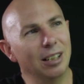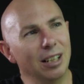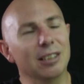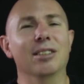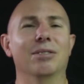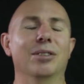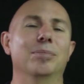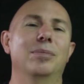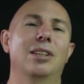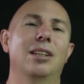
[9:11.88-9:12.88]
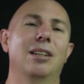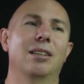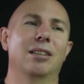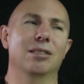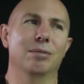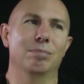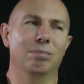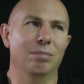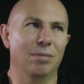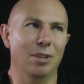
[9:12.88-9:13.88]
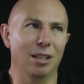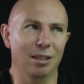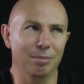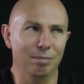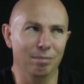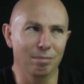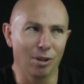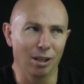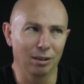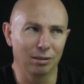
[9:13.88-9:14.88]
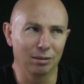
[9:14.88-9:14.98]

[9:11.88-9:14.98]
it's different, because the Mike